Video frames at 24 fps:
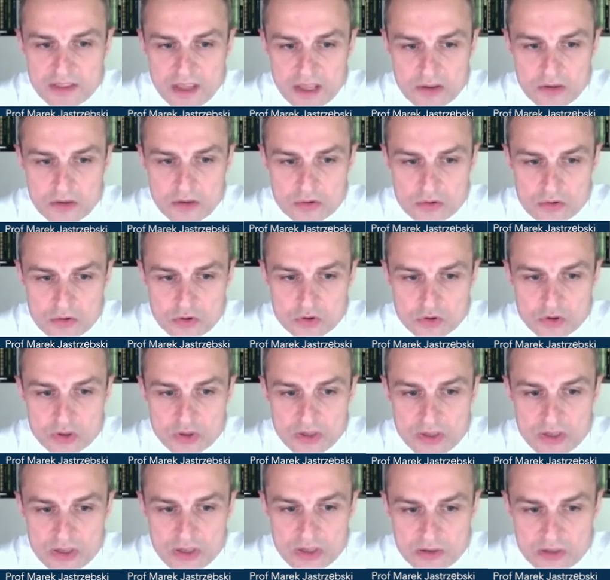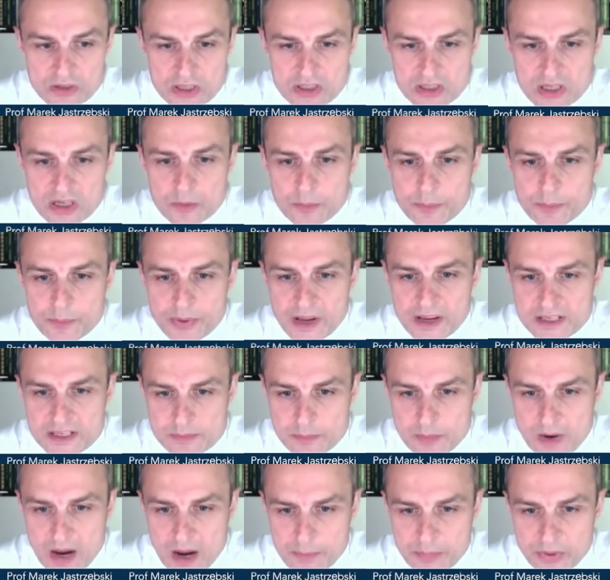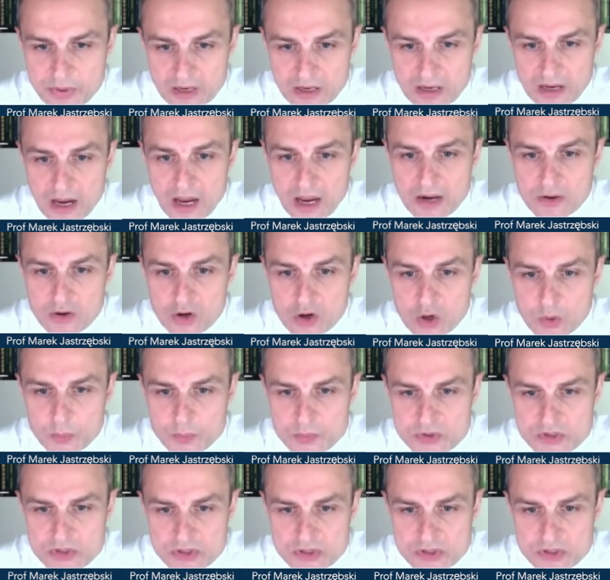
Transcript: then you do the initial pace mapping and you,